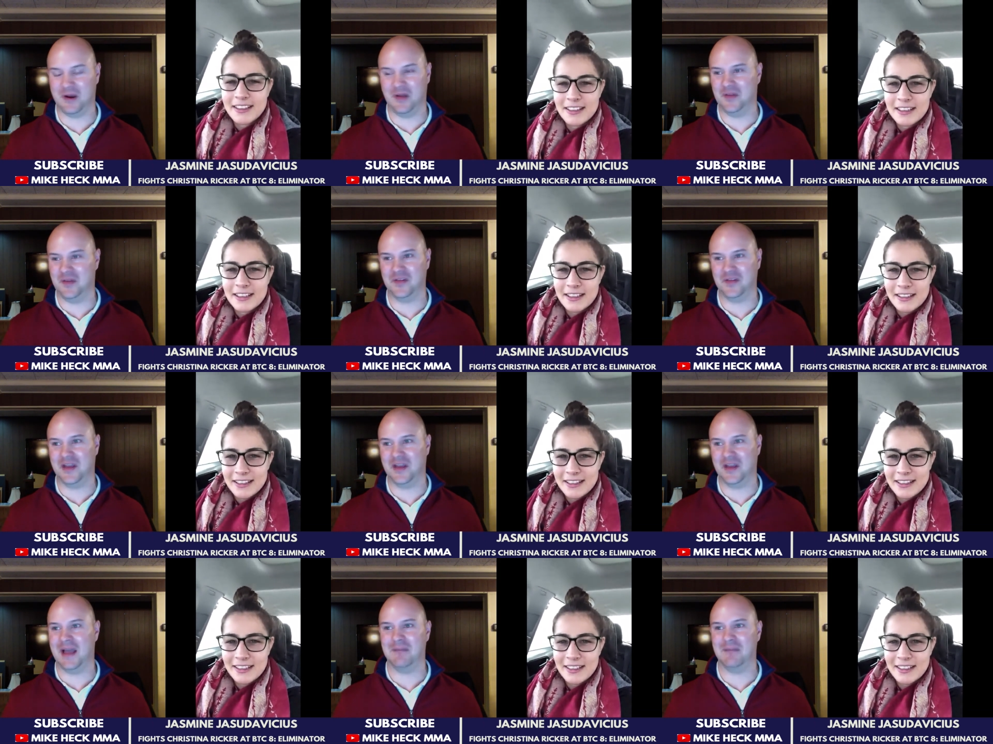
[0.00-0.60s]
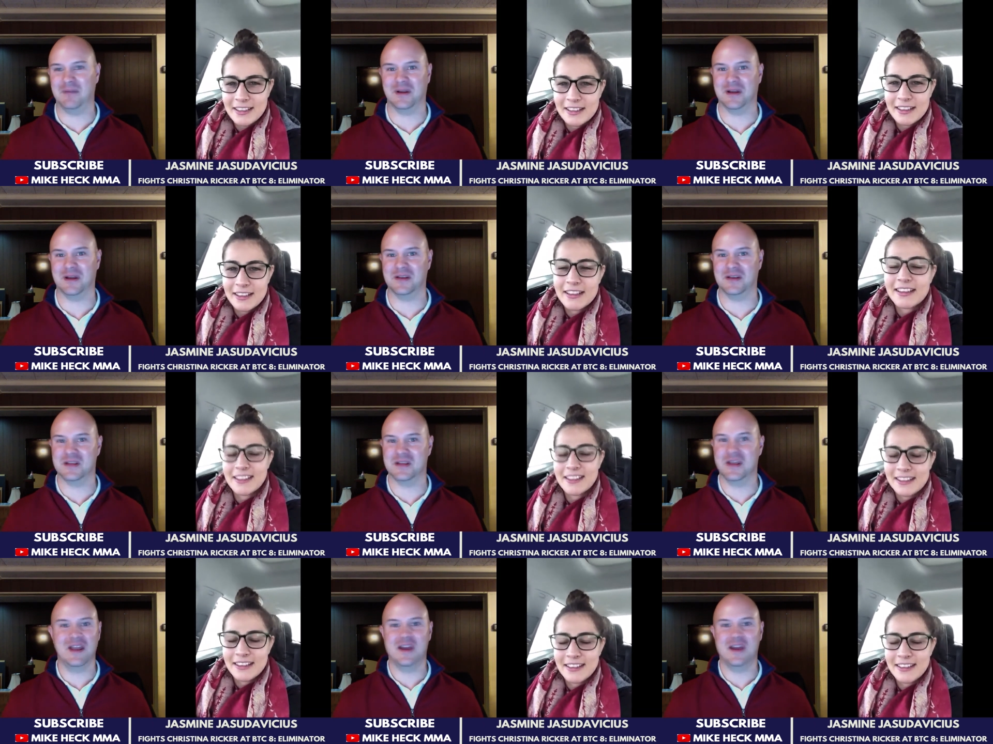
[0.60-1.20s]
Speaker 1: it all the time because
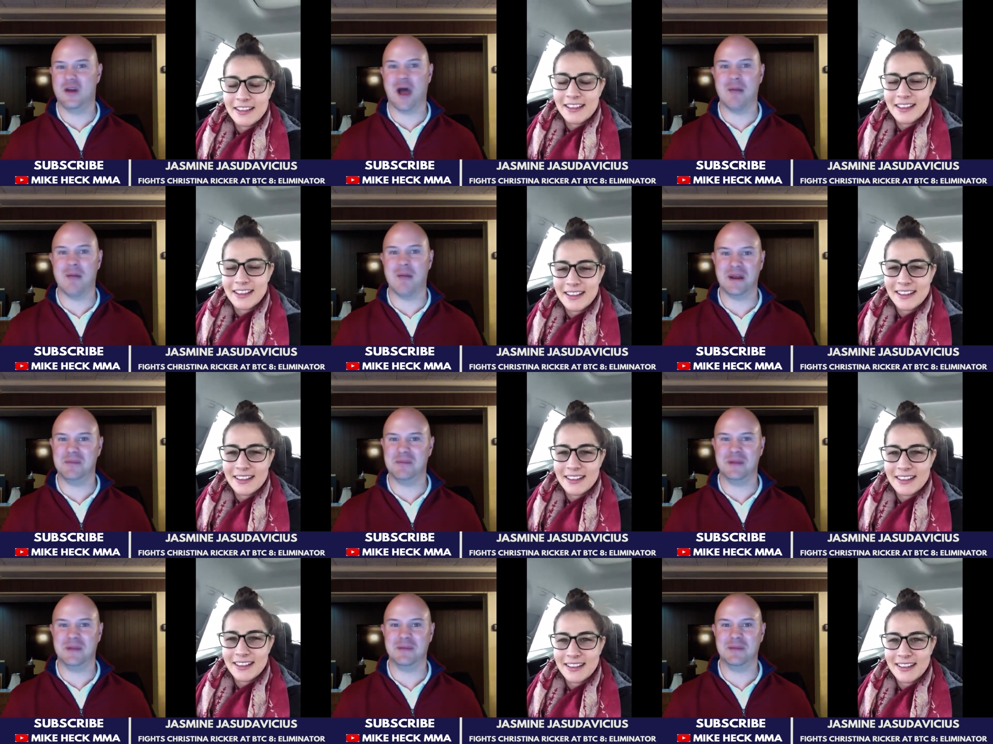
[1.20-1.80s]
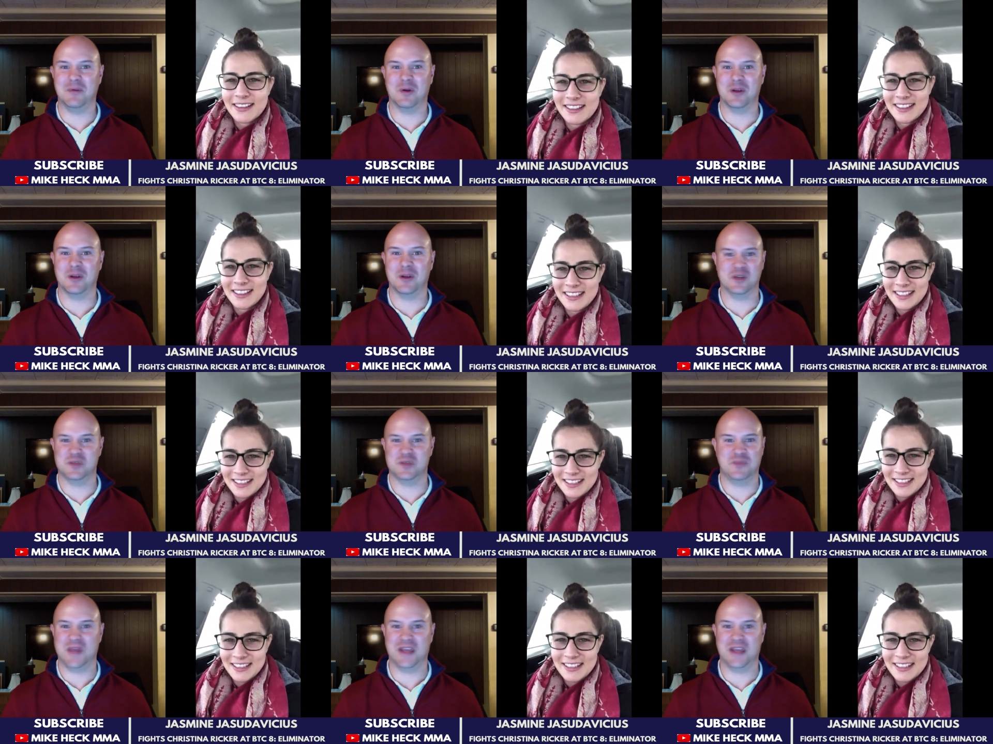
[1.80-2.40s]
not many people can
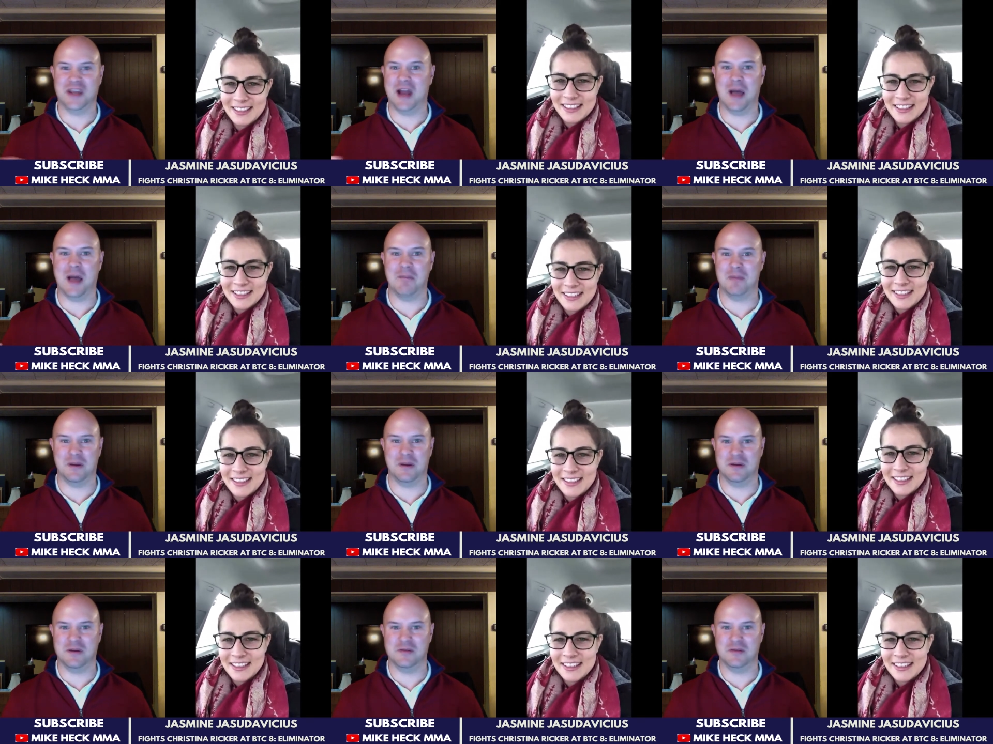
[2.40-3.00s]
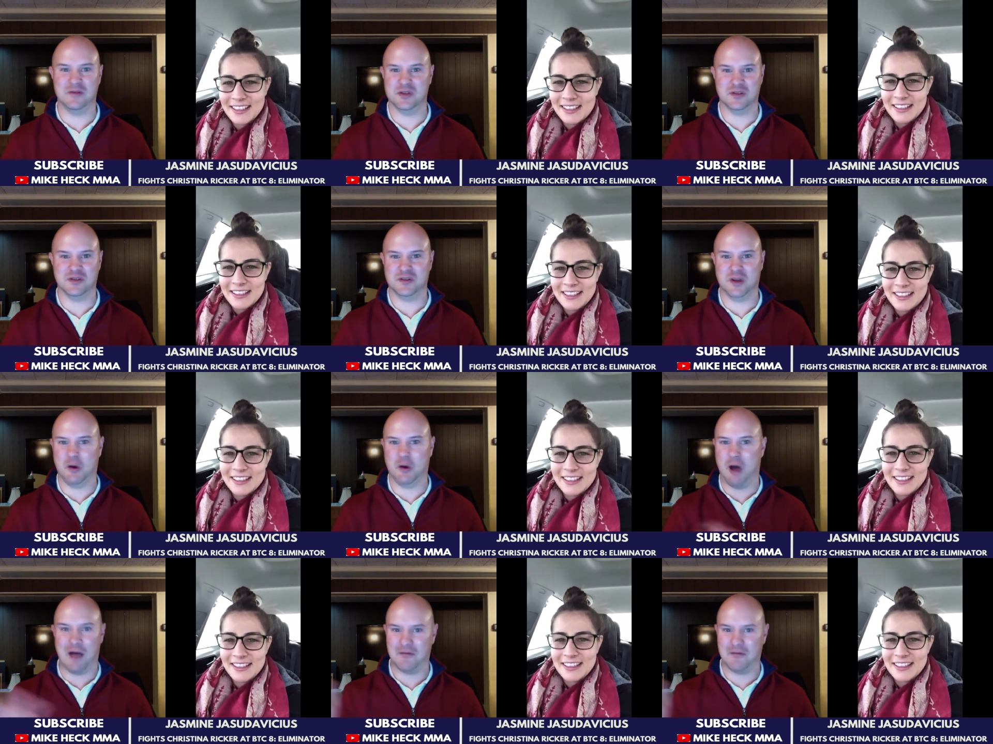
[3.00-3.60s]
just pick it up and just
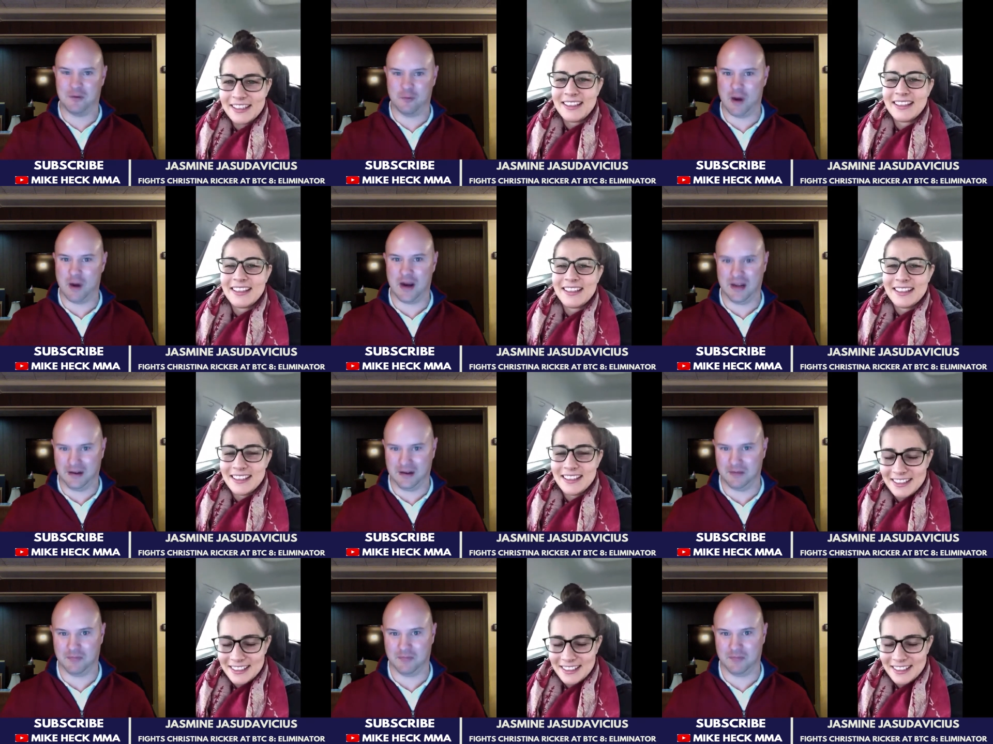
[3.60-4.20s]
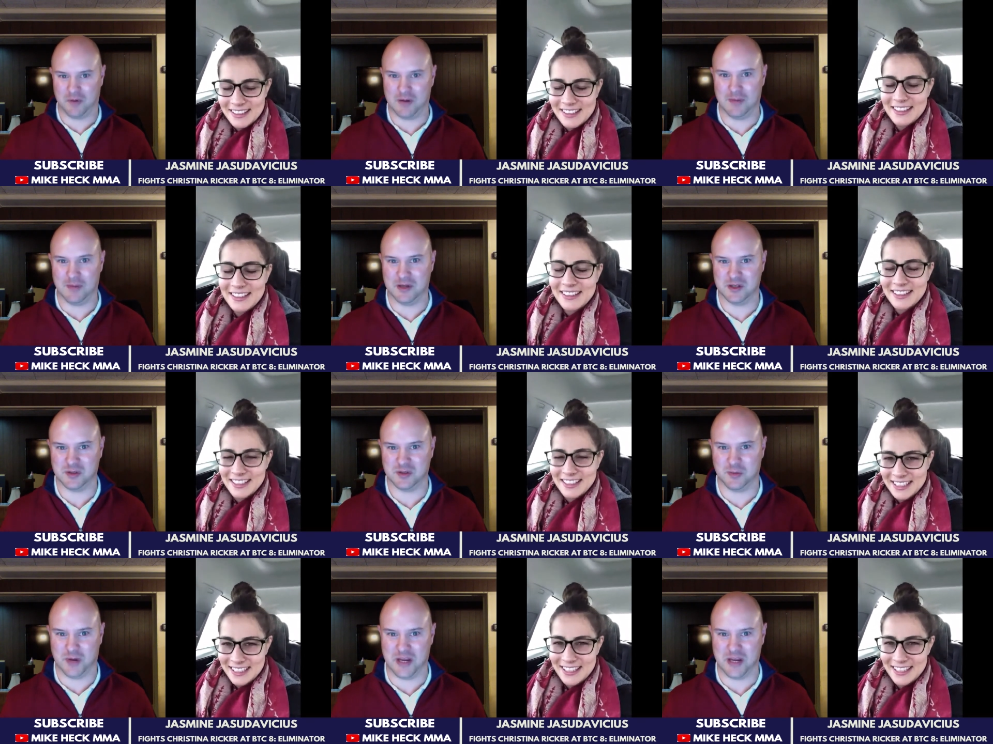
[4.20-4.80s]
go off and running pretty much
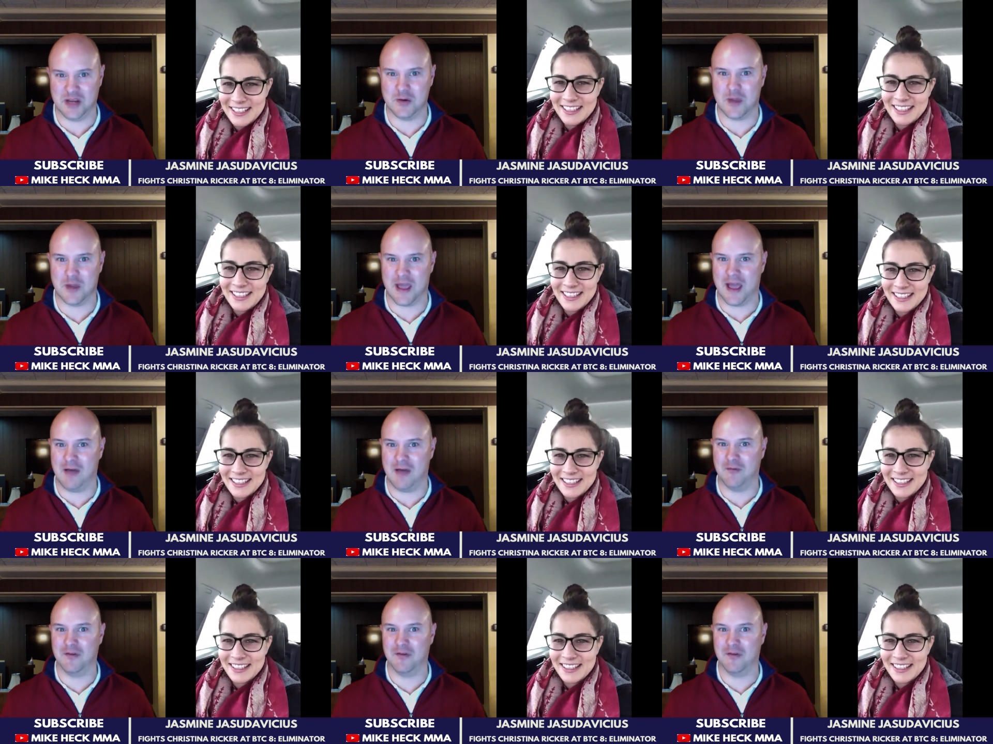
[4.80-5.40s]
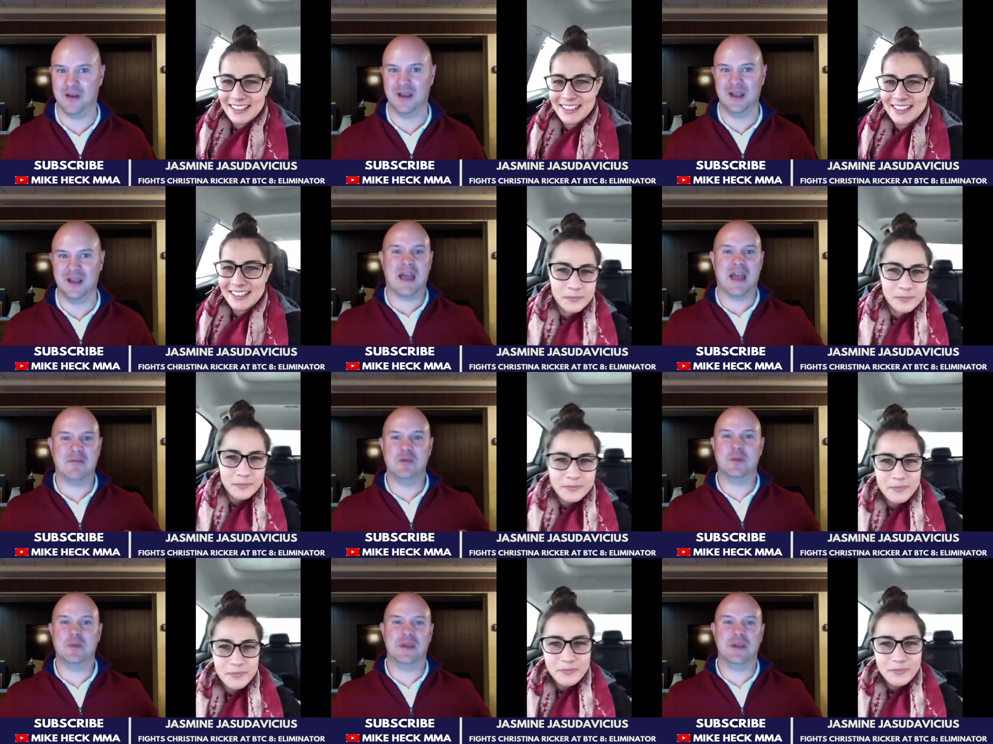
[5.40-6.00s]
the way you have. Have
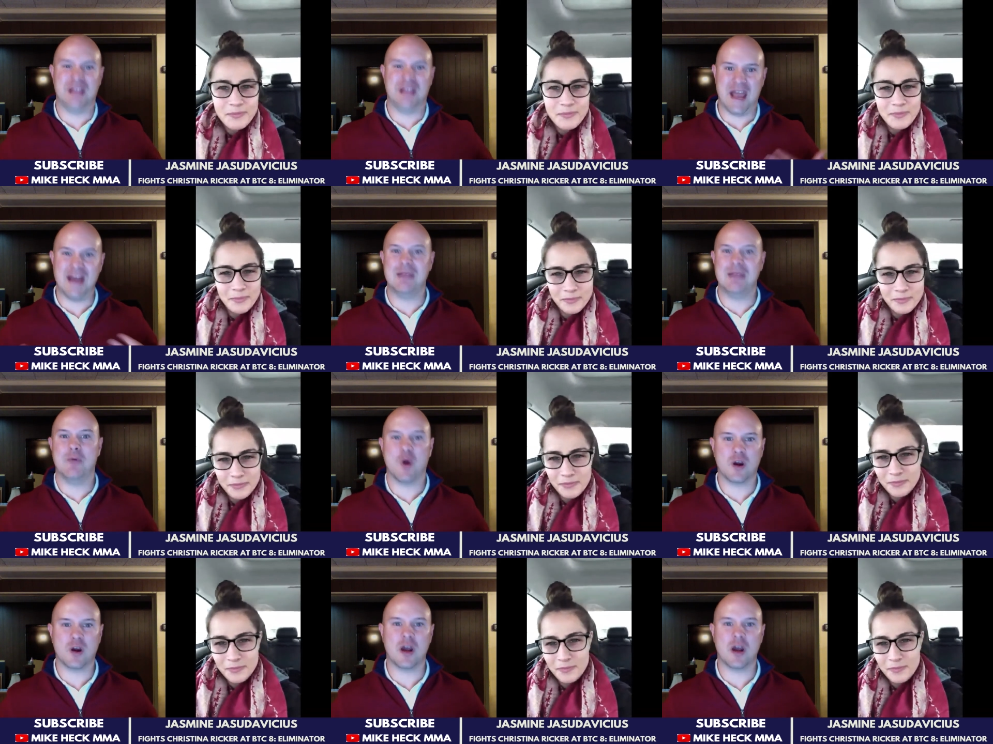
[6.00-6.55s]
you been getting more